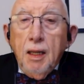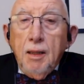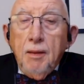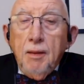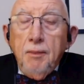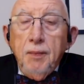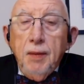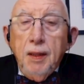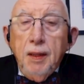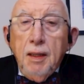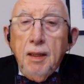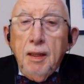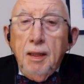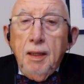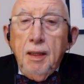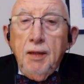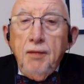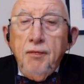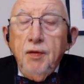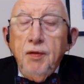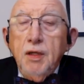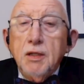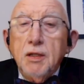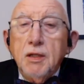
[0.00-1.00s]
Um,
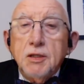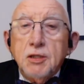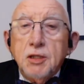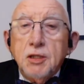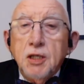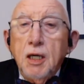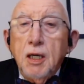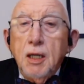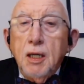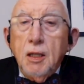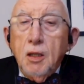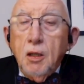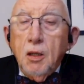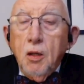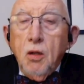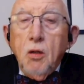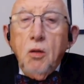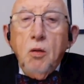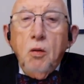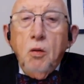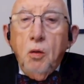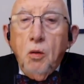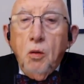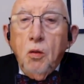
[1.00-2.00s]
leaving aside
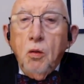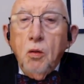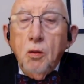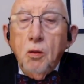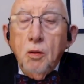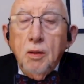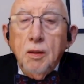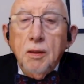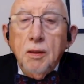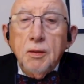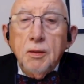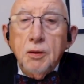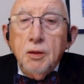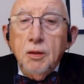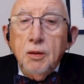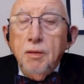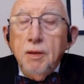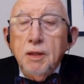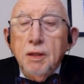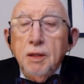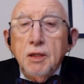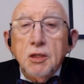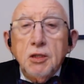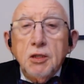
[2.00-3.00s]
long haul,
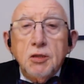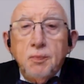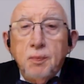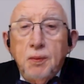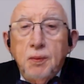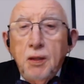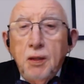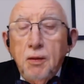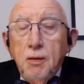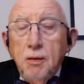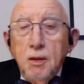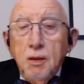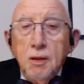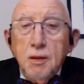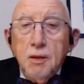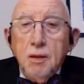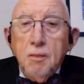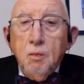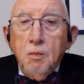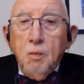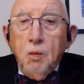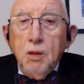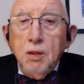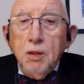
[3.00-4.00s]
during this
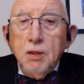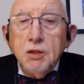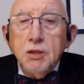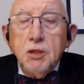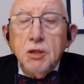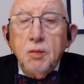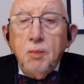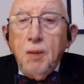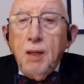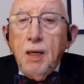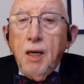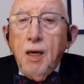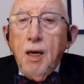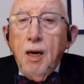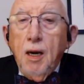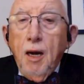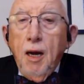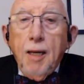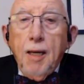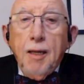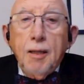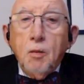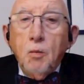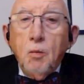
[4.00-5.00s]
period, what has it been
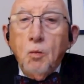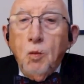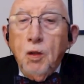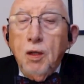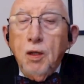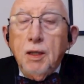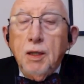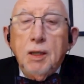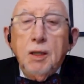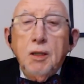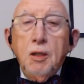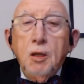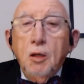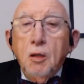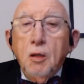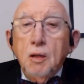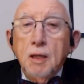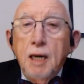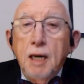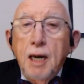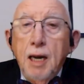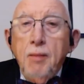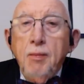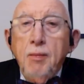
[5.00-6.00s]
like working
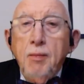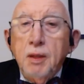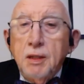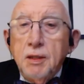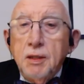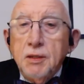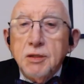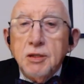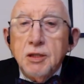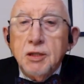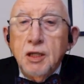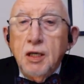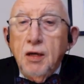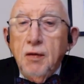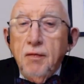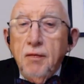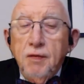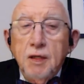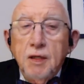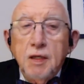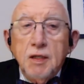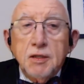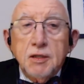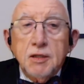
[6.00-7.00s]
on
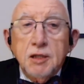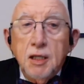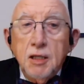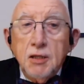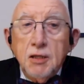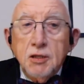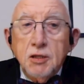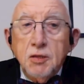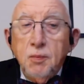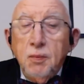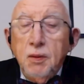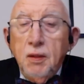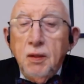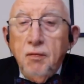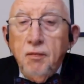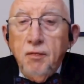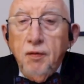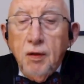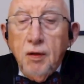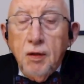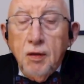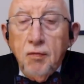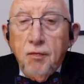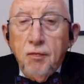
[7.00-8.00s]
ME/CFS? Has it
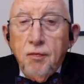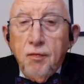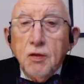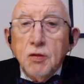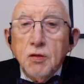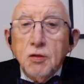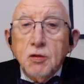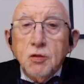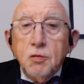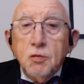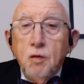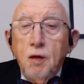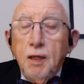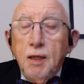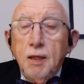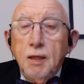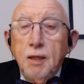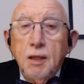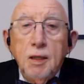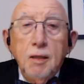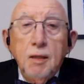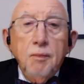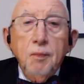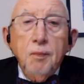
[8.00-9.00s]
been very
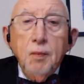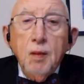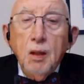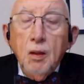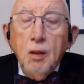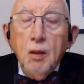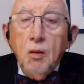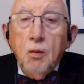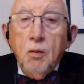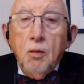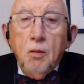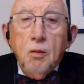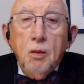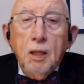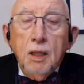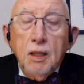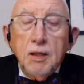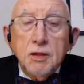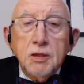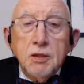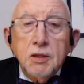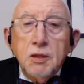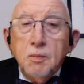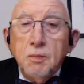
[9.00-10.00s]
frustrating or
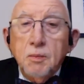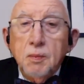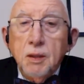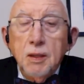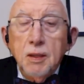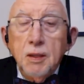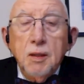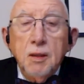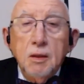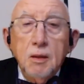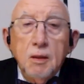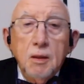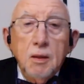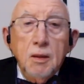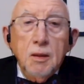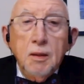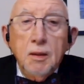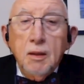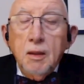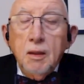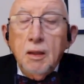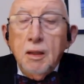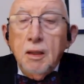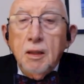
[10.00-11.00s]
has it been
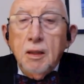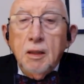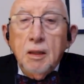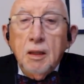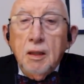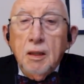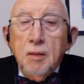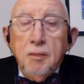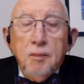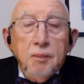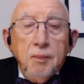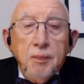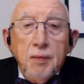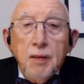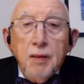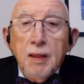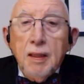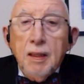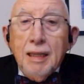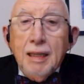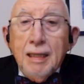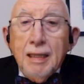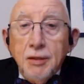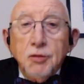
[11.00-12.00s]
um,
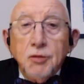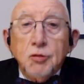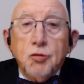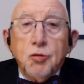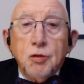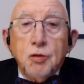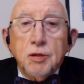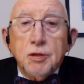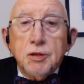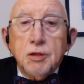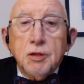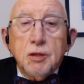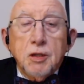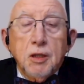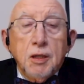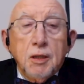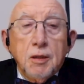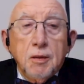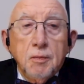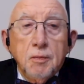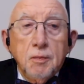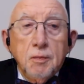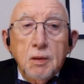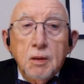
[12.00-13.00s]
interesting?
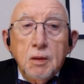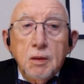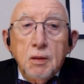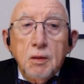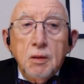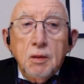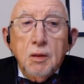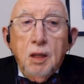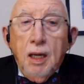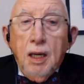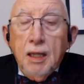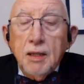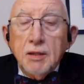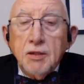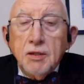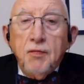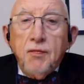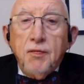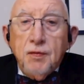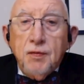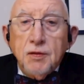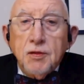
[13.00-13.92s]
as a